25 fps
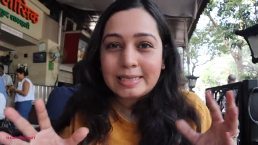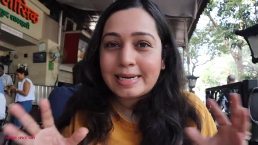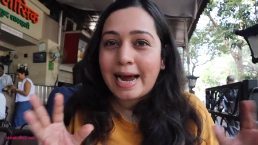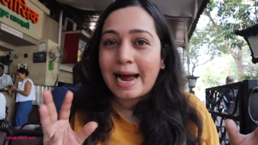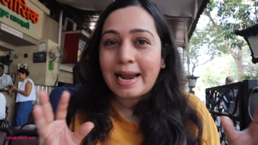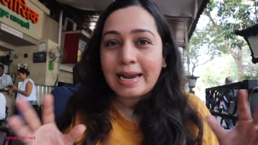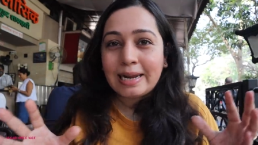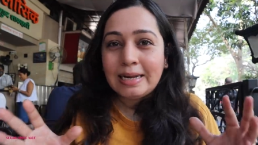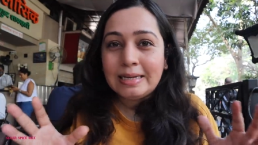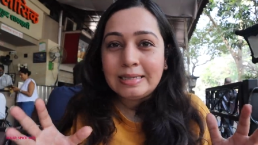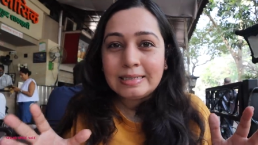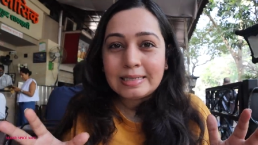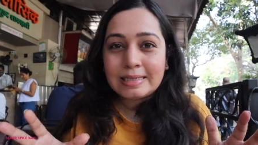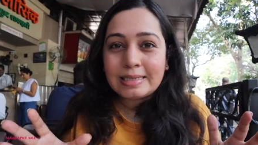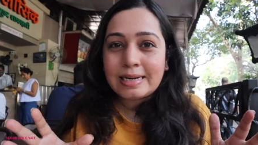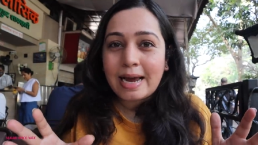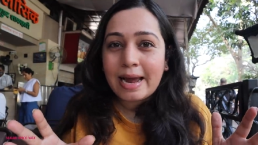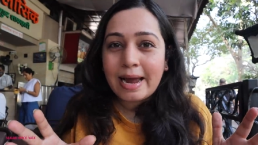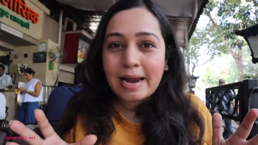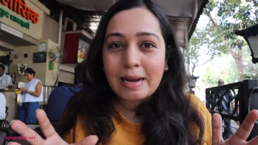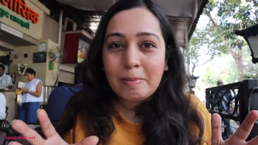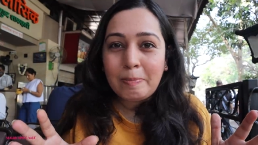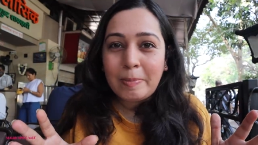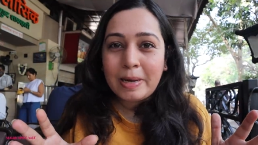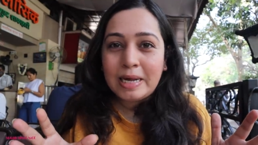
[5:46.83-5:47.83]
Italian
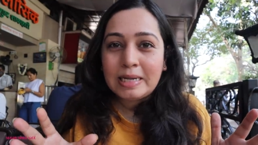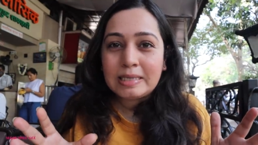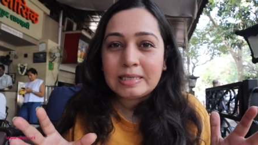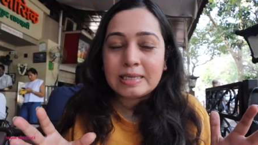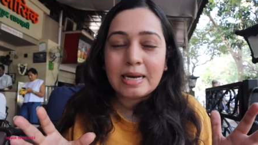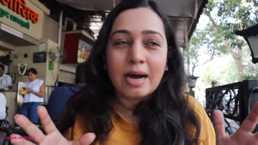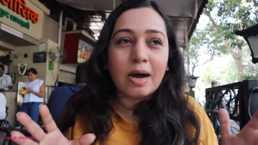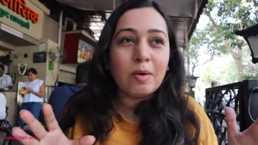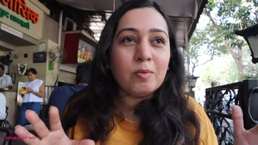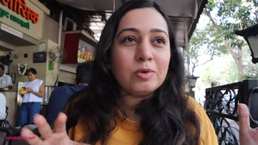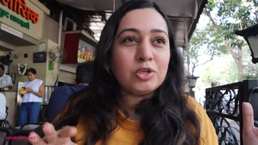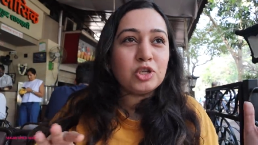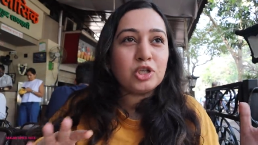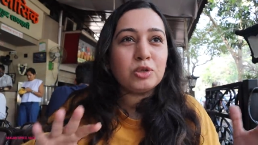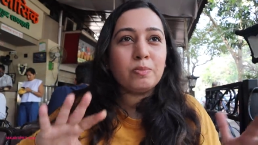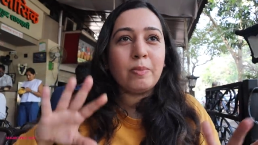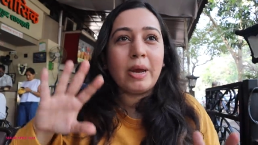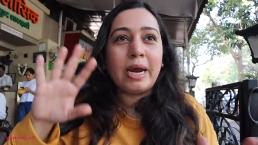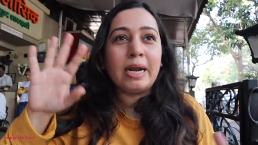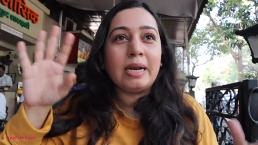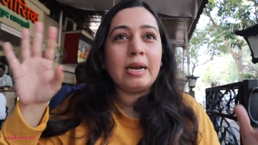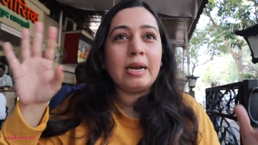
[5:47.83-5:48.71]
style pizza which is